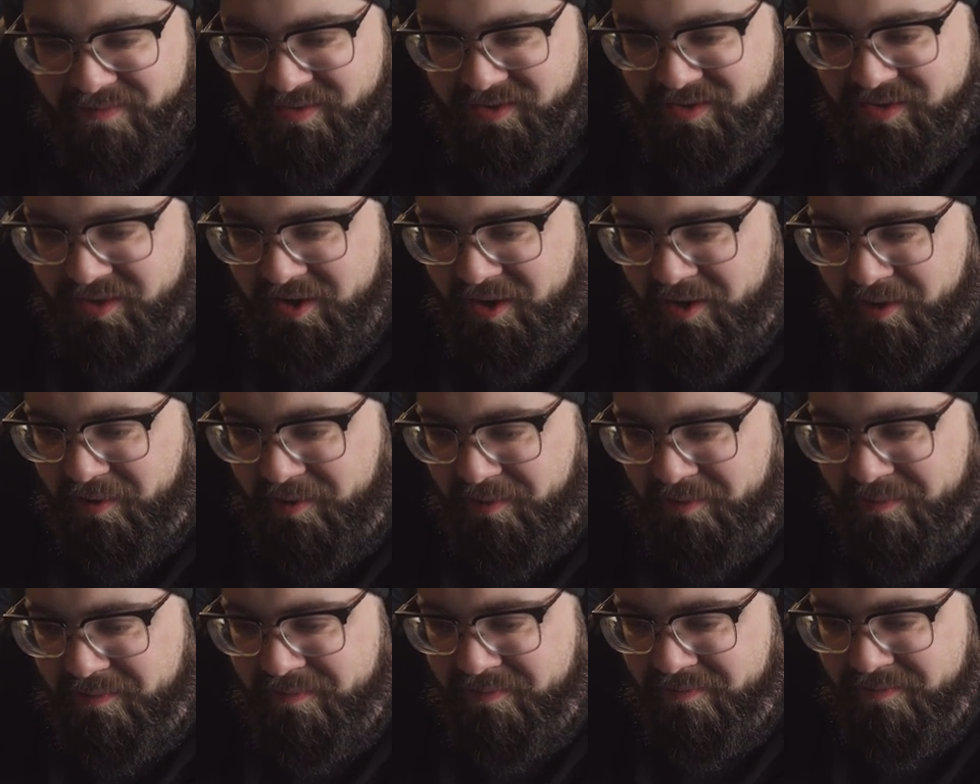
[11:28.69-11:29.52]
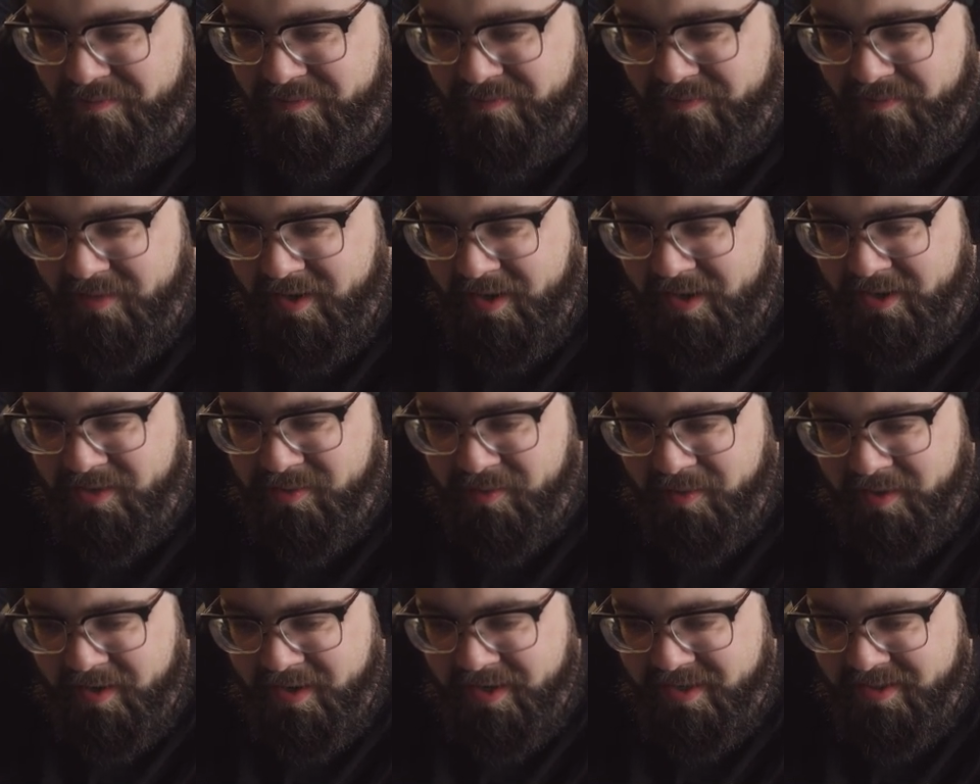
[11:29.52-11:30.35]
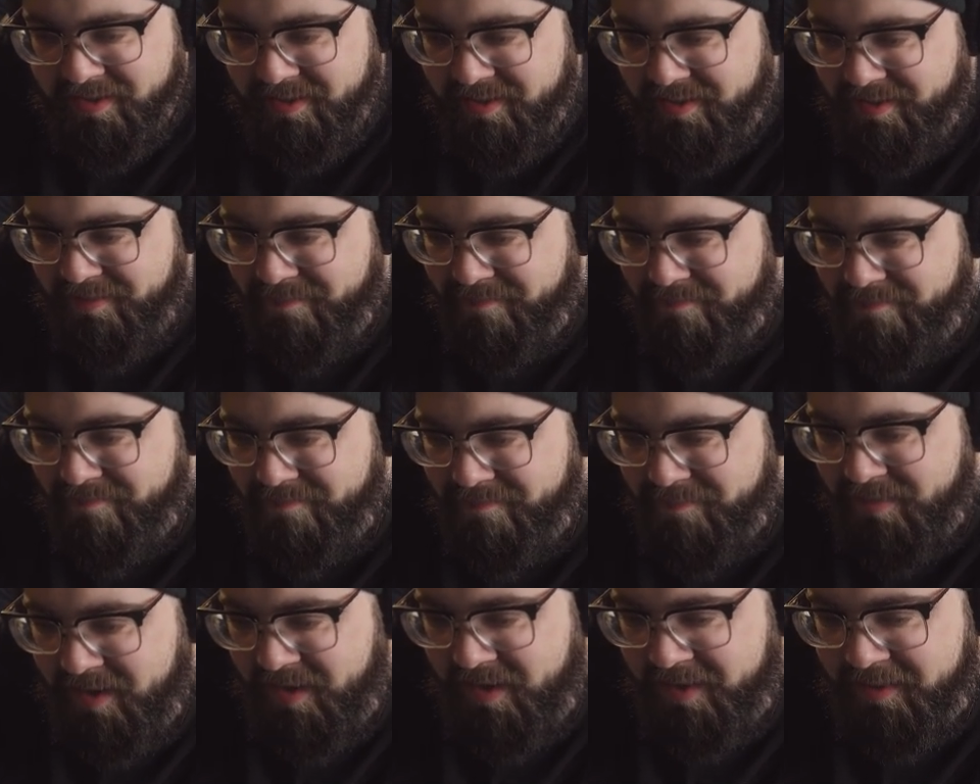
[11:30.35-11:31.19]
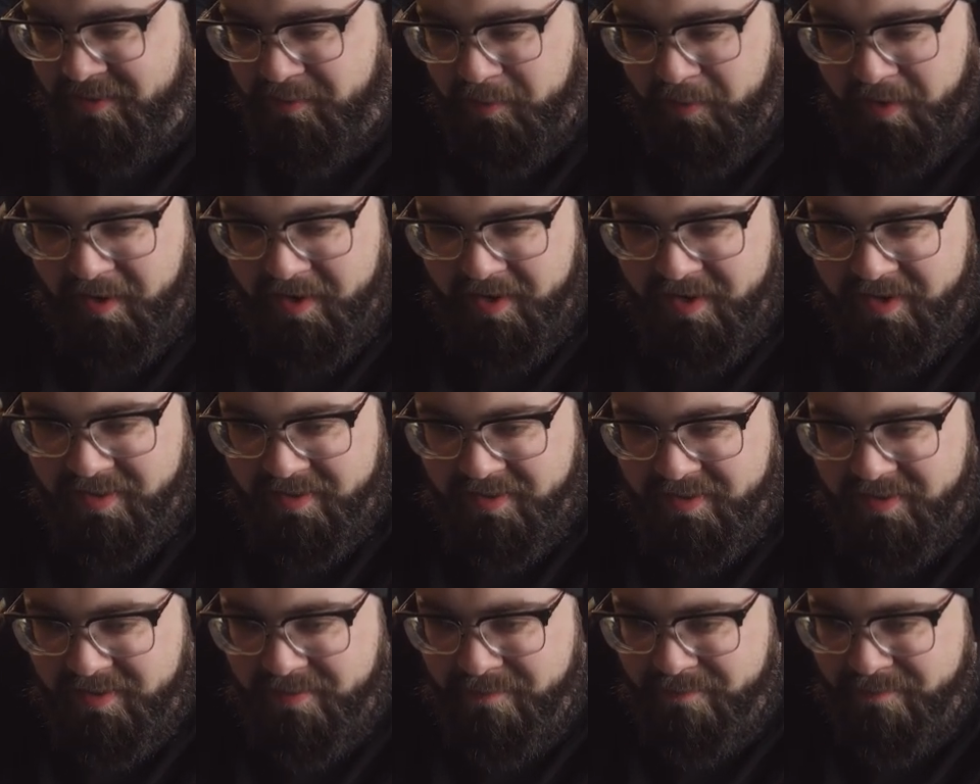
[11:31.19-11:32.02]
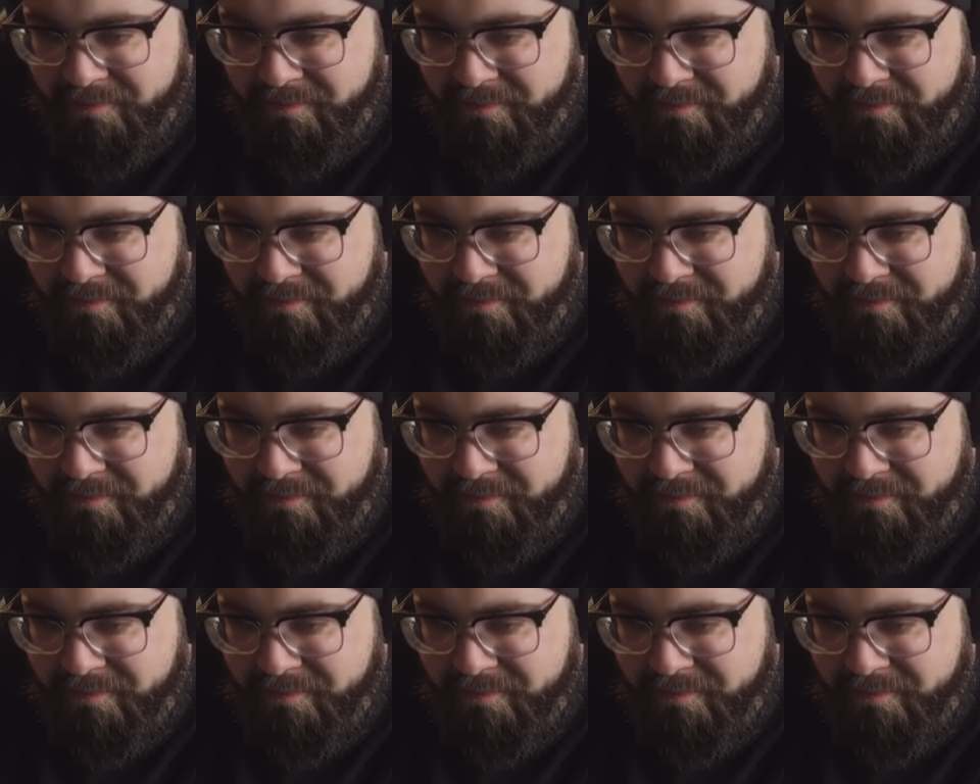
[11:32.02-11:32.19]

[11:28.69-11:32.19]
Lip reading: So it is what it is. It is what it is.